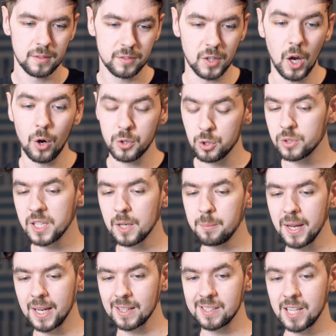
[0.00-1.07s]
Though you did
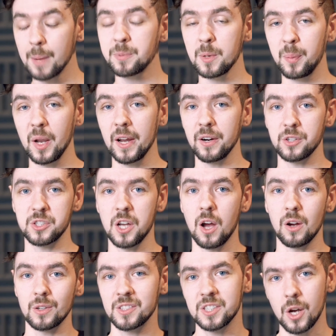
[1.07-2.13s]
make a Septiplier
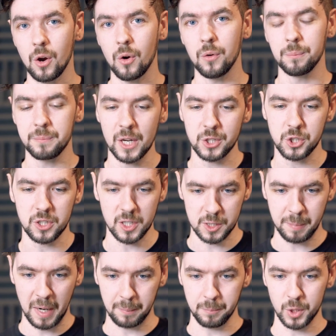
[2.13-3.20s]
song, so I shouldn't
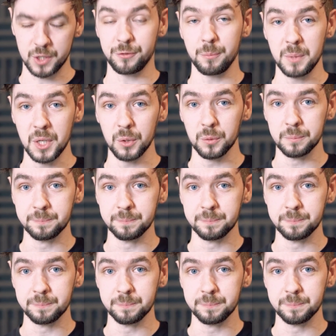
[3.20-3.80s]
expect much from you.